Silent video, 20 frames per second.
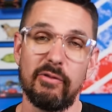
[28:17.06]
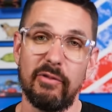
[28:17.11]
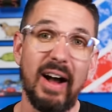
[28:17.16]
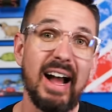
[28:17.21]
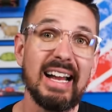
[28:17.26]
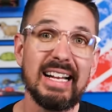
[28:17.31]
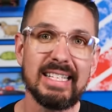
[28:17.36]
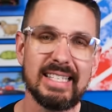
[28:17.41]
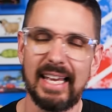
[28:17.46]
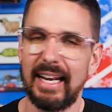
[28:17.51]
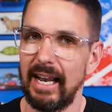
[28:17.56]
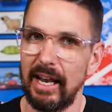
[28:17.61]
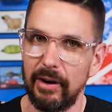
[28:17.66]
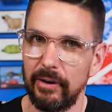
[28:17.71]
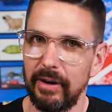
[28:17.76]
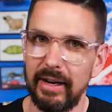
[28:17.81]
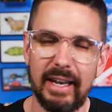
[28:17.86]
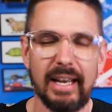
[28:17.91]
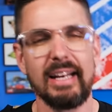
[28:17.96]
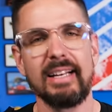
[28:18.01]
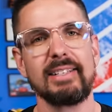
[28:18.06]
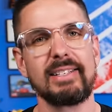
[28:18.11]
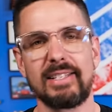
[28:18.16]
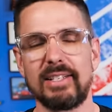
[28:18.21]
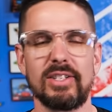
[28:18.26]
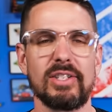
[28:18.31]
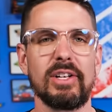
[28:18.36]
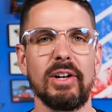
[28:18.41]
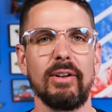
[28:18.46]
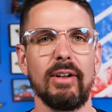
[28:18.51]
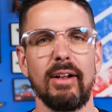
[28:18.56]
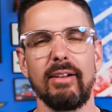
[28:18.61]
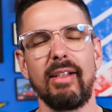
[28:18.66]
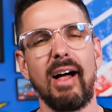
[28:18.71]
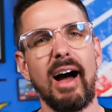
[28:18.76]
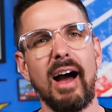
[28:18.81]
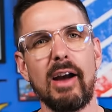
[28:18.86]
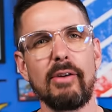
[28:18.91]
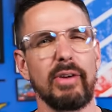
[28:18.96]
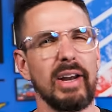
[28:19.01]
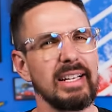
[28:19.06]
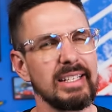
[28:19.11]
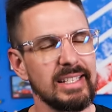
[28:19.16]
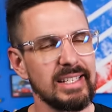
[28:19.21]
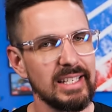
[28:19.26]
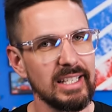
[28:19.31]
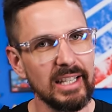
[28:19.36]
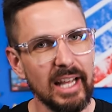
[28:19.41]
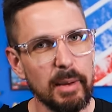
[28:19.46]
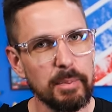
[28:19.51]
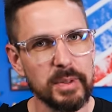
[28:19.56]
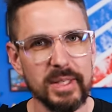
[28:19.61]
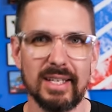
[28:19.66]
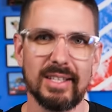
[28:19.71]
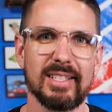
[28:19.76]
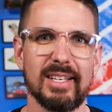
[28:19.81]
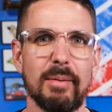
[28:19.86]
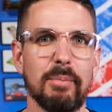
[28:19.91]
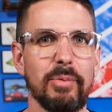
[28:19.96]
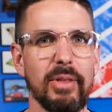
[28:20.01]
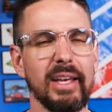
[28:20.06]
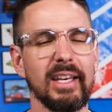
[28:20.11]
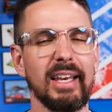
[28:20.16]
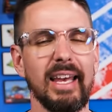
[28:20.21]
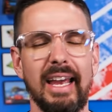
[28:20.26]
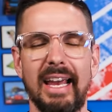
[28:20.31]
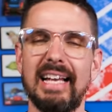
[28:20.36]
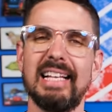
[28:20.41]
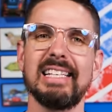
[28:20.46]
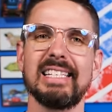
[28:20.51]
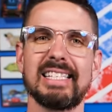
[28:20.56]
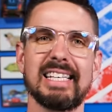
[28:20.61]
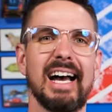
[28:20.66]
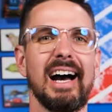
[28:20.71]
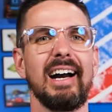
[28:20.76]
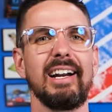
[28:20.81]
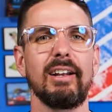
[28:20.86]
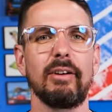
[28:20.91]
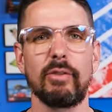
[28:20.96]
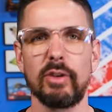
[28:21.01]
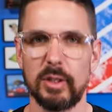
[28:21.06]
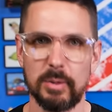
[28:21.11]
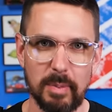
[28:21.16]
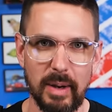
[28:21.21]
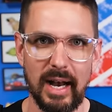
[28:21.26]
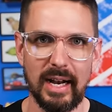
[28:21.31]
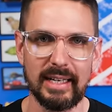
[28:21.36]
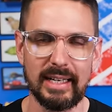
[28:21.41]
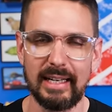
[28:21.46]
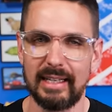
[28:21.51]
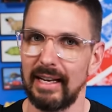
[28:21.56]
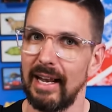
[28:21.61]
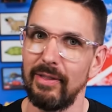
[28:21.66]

finds that Harry is still alive, and slips something inside of his pocket,